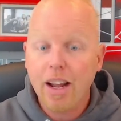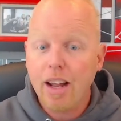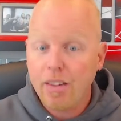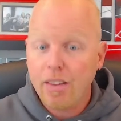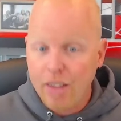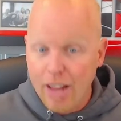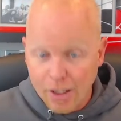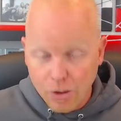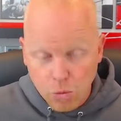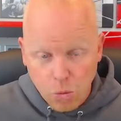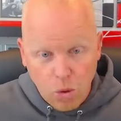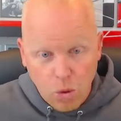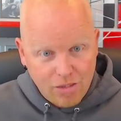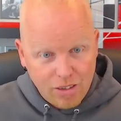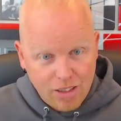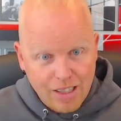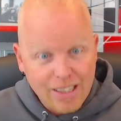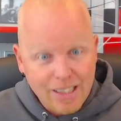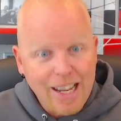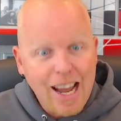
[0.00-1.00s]
And that's what
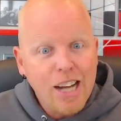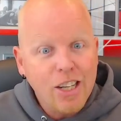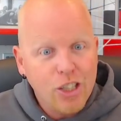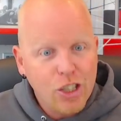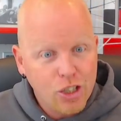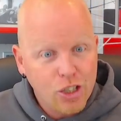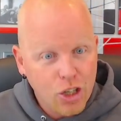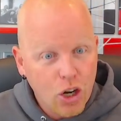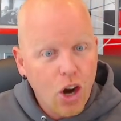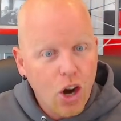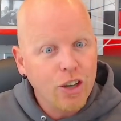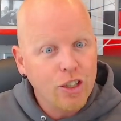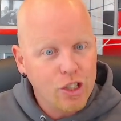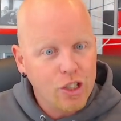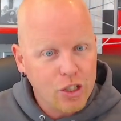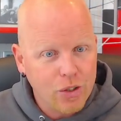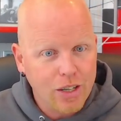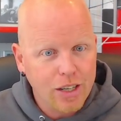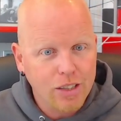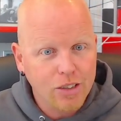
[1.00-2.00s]
engages your
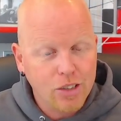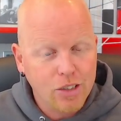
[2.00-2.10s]
heartstrings.